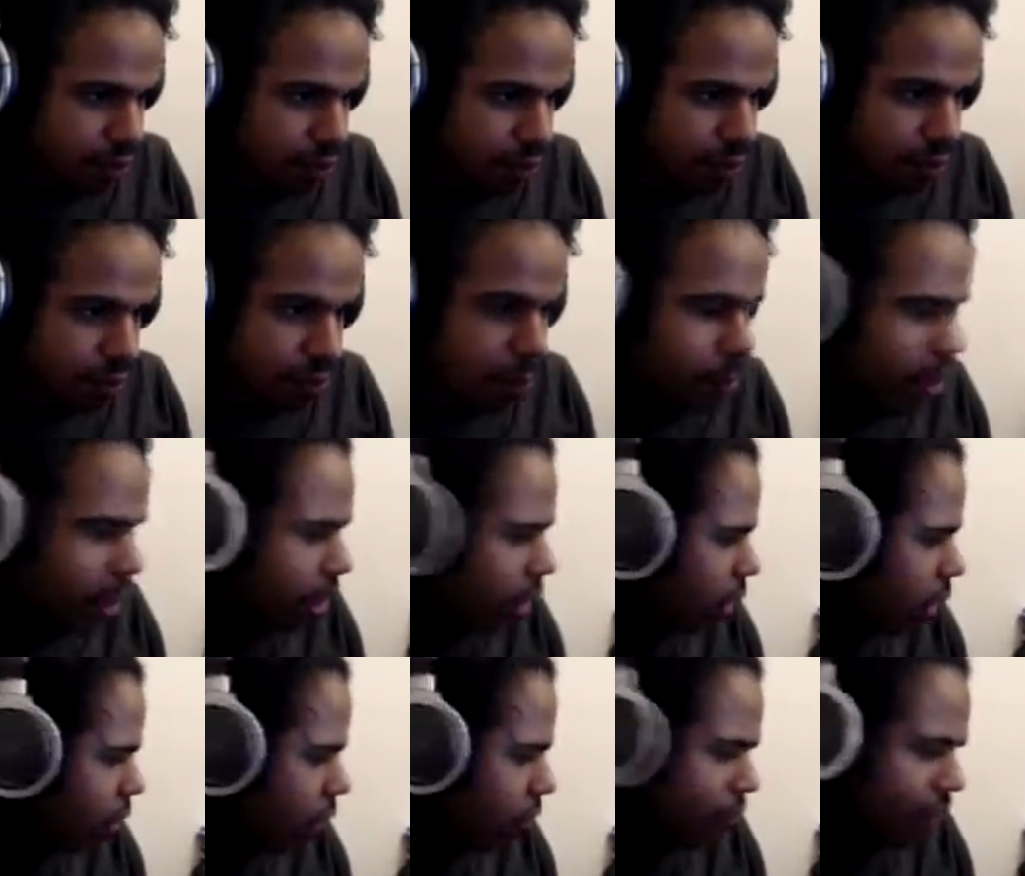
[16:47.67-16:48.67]
We're probably gonna
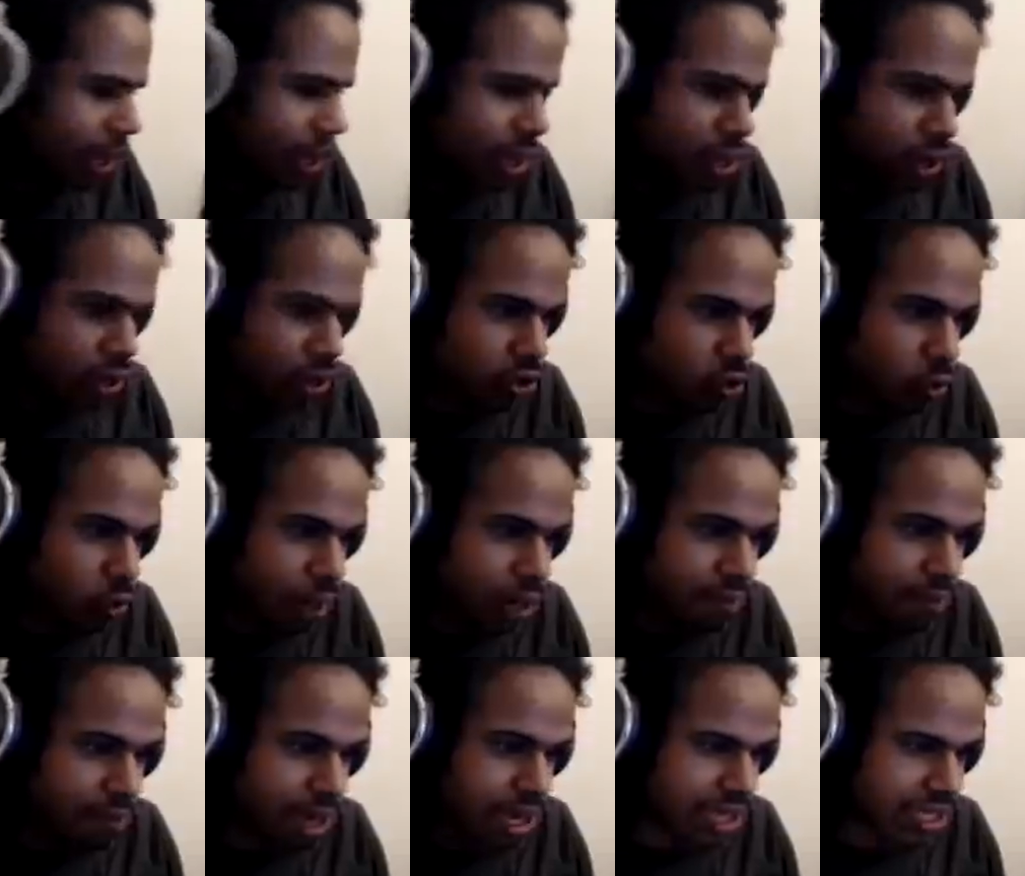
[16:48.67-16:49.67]
go for like another
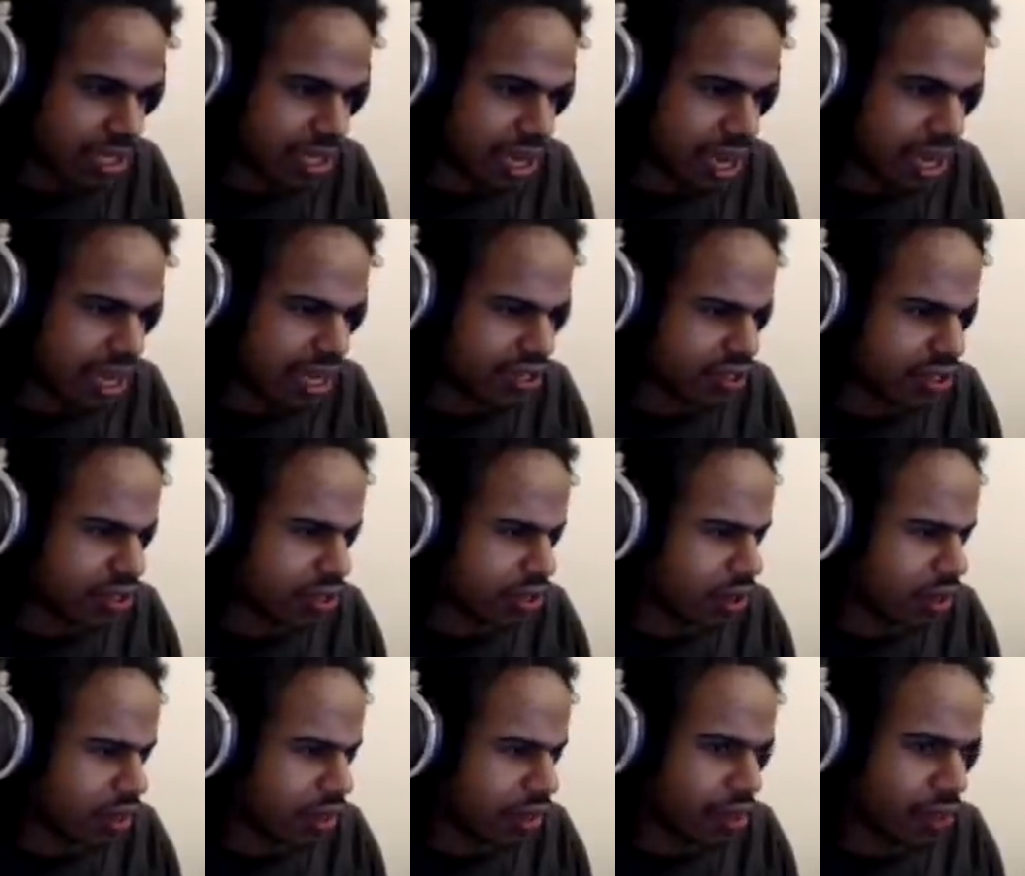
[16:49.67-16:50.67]
20 minutes, guys.
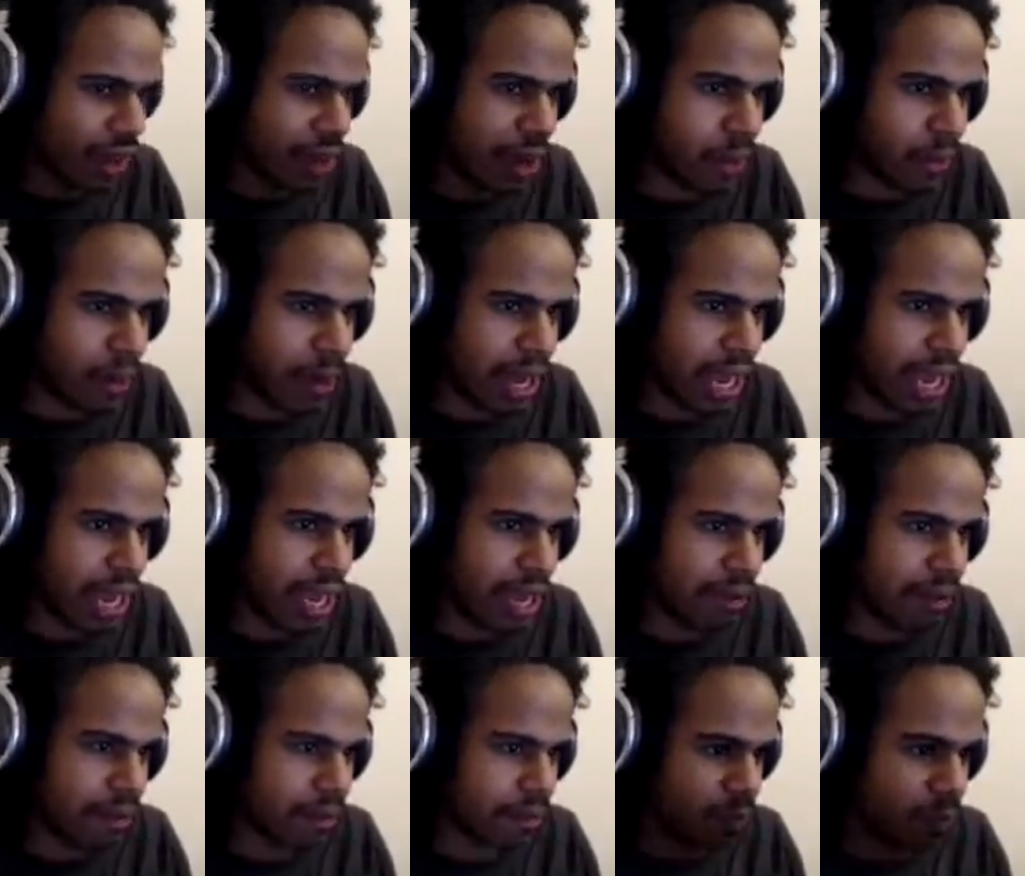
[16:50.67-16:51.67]
That way,
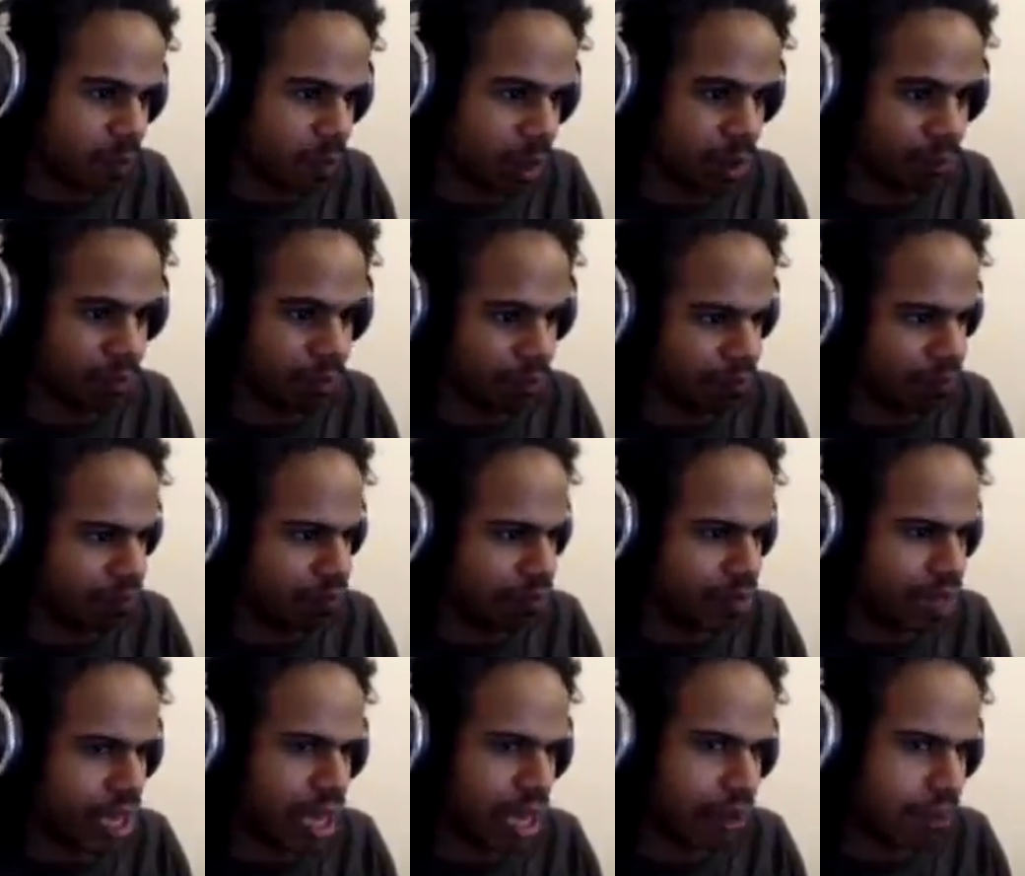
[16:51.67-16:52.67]
well,
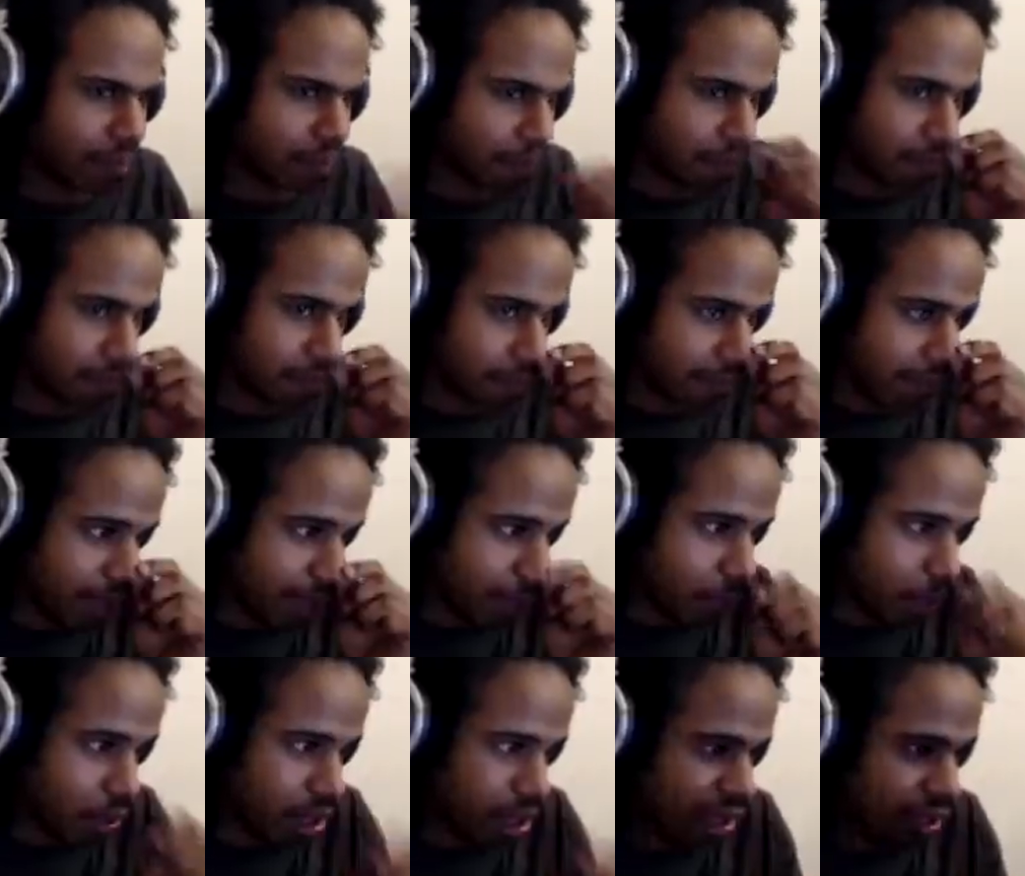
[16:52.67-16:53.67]
yeah, and then
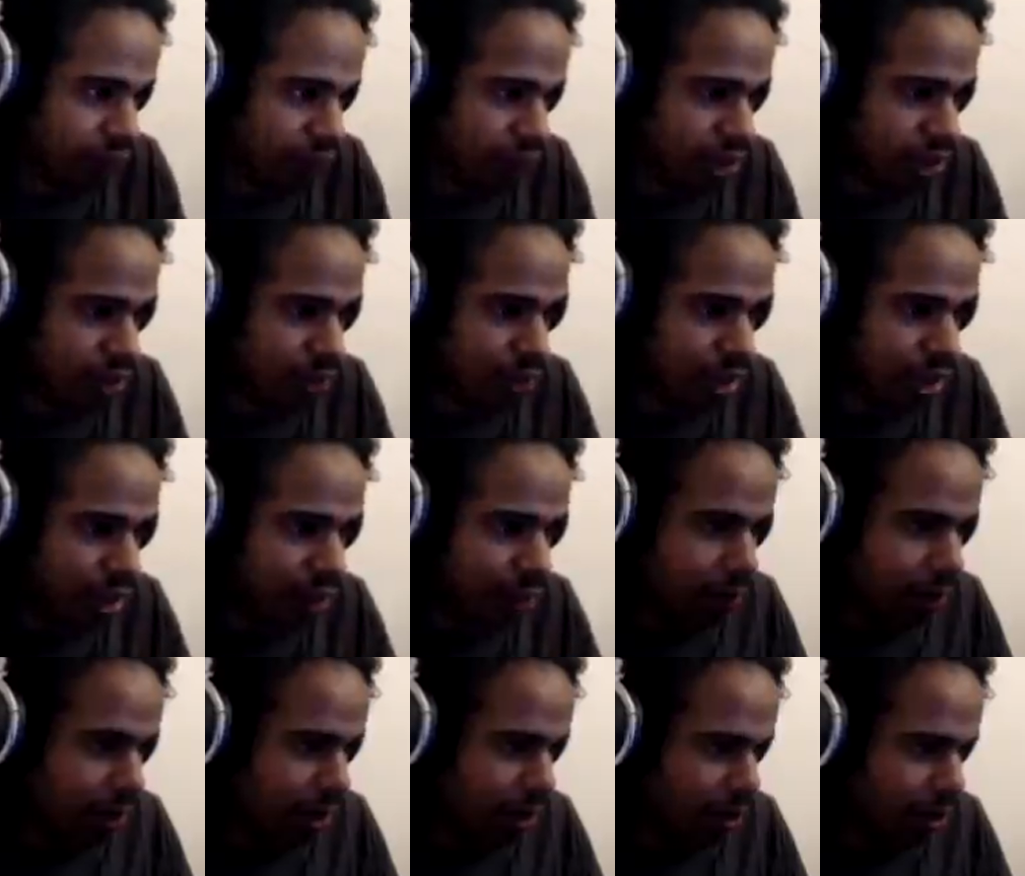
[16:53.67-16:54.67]
we'll cut the video there,
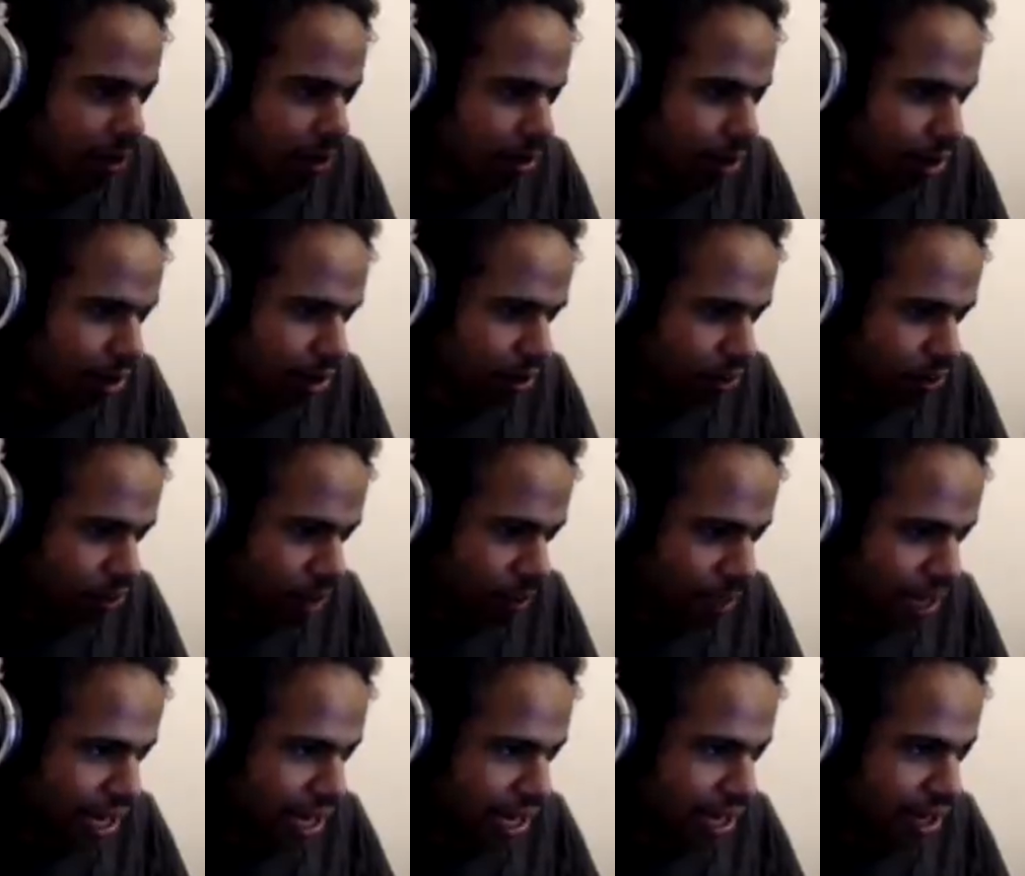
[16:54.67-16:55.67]
but... Oh, crap,
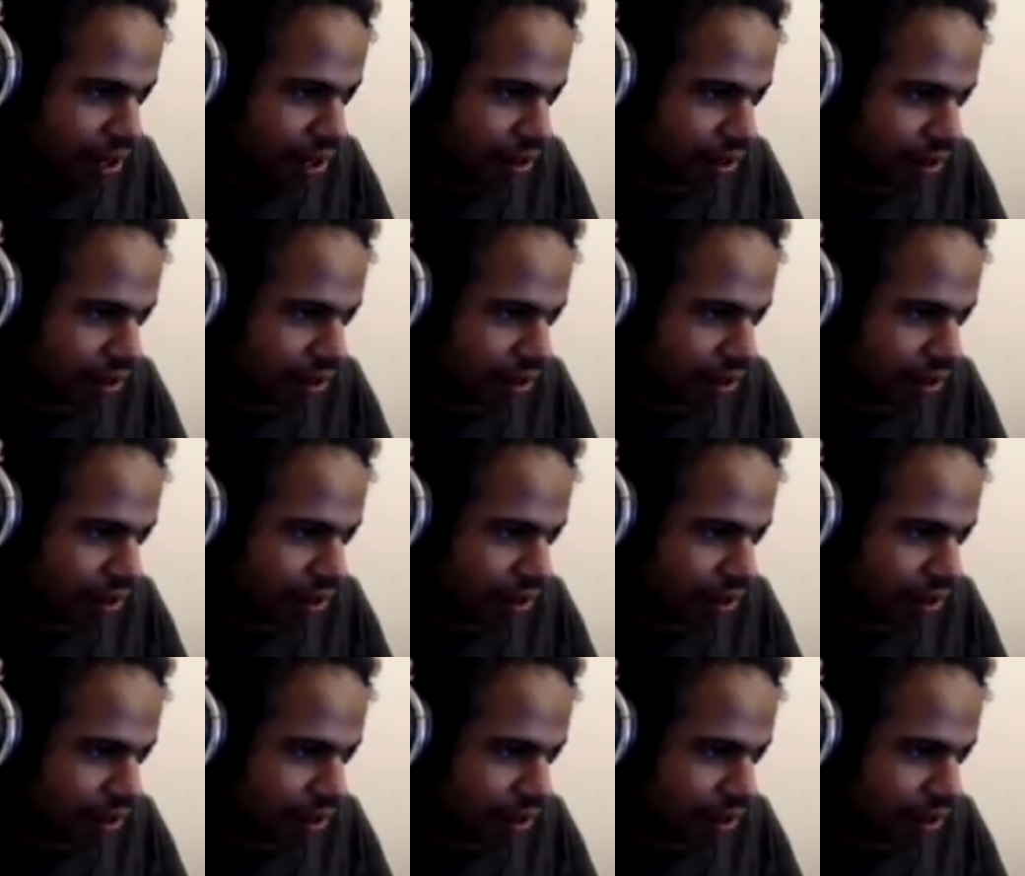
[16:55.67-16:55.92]
get out of here.